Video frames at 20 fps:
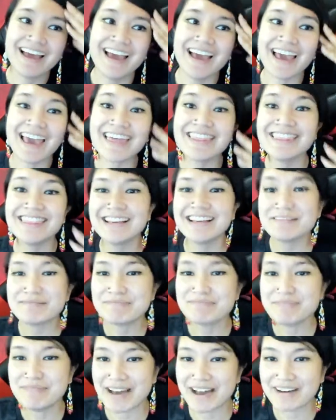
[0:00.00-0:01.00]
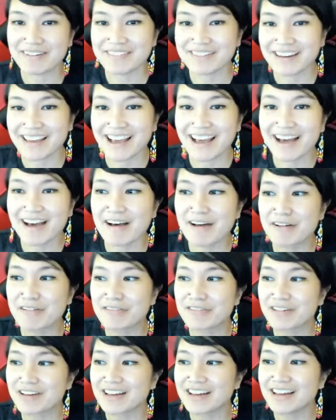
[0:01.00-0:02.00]
And the amount
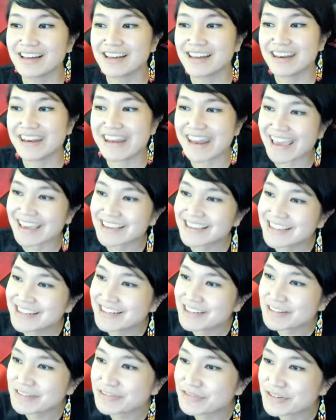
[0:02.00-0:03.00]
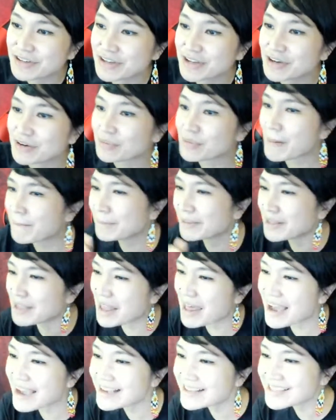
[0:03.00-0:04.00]
of negative
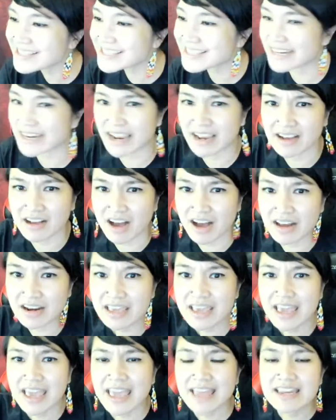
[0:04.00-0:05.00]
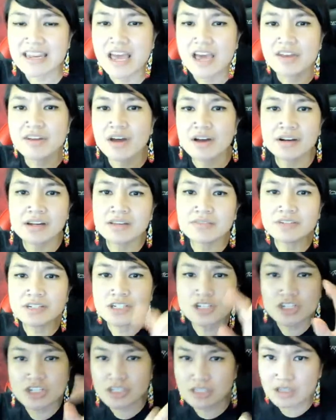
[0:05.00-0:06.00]
replies that I got, and not even
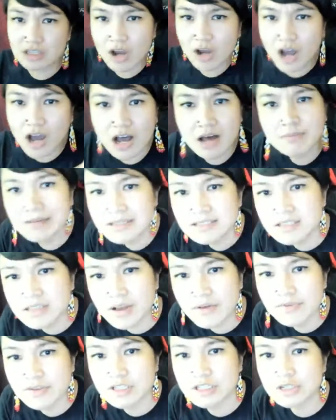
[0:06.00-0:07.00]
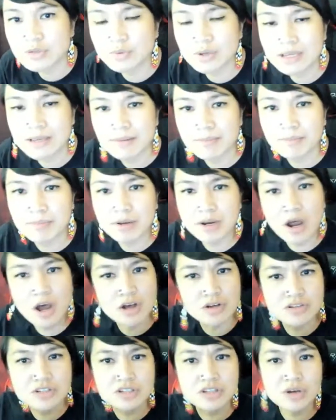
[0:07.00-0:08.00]
just comments on the tweet, but
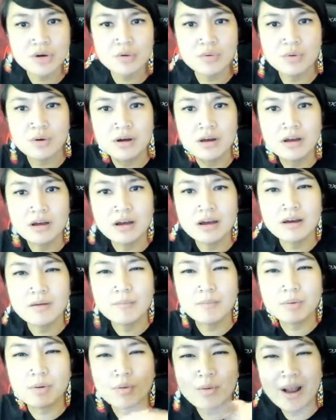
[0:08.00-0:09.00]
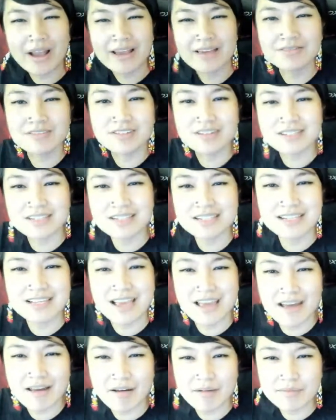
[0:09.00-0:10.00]
also private
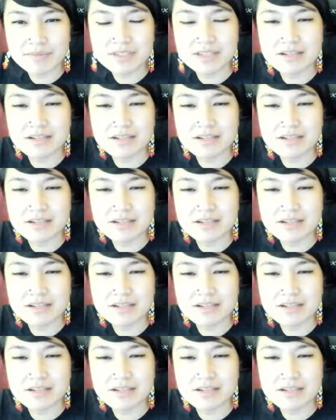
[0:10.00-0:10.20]
DMs.